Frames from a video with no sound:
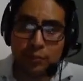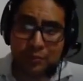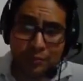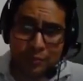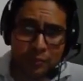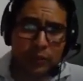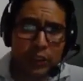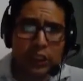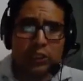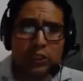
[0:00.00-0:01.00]
Mm -hmm.
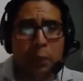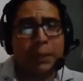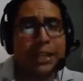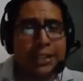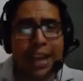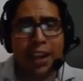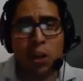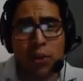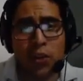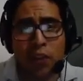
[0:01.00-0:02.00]
So please, I
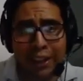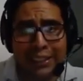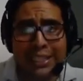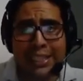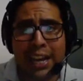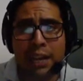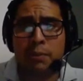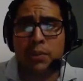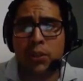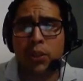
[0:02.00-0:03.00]
hope you find the time
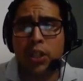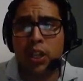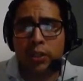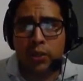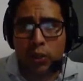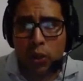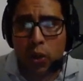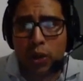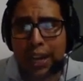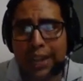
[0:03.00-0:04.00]
to to
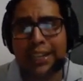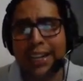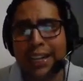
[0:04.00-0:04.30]
look and,